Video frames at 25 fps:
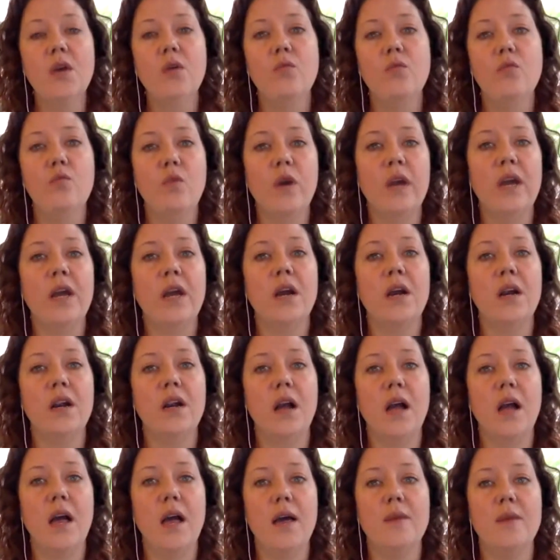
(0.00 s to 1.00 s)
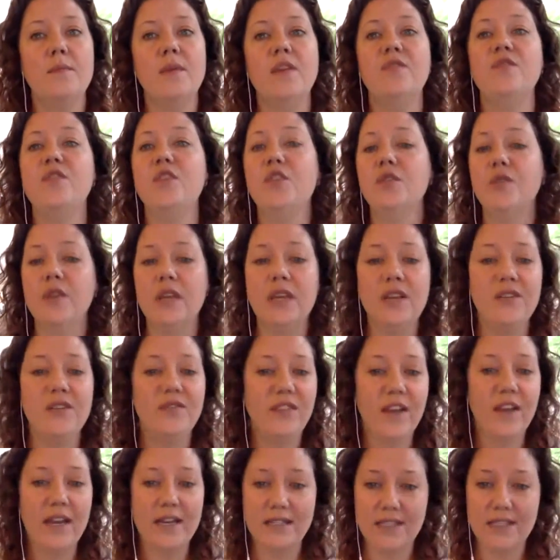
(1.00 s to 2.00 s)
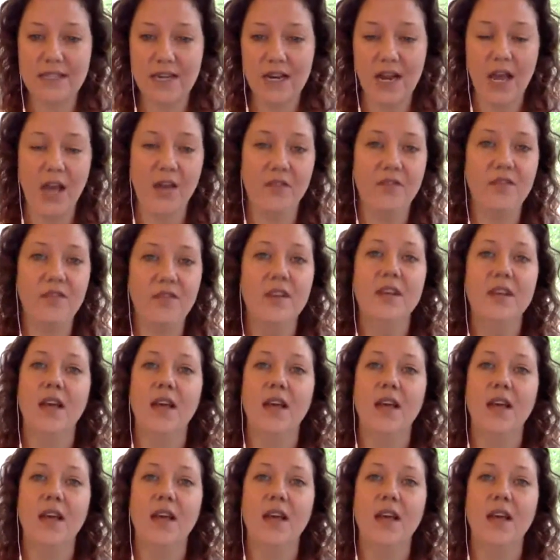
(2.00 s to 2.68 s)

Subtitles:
where if you don't eat fast enough,